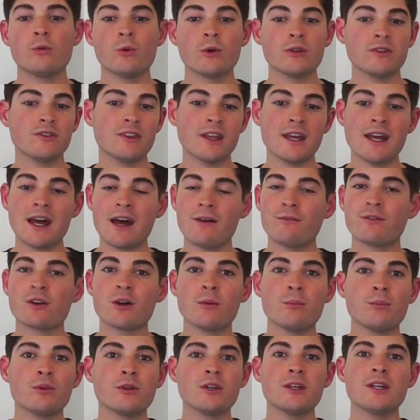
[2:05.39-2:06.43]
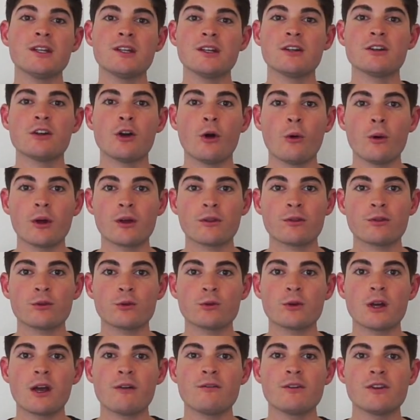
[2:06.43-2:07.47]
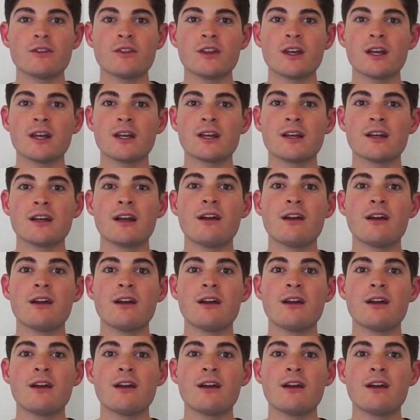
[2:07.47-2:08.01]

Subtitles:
Once they have completed going through everything,